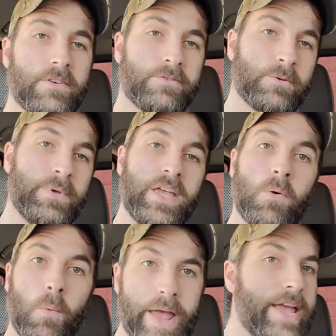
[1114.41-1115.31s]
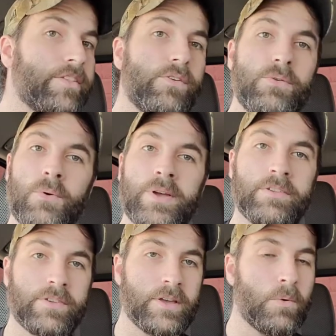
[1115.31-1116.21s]
for being way too
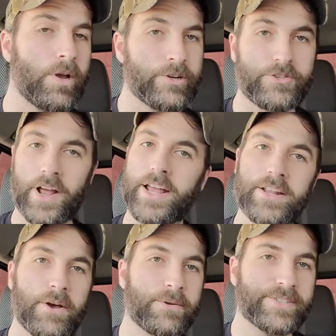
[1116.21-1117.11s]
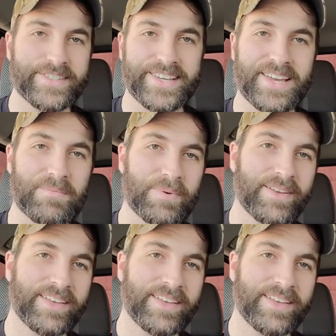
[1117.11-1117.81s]
noisy while you're trying to go to sleep?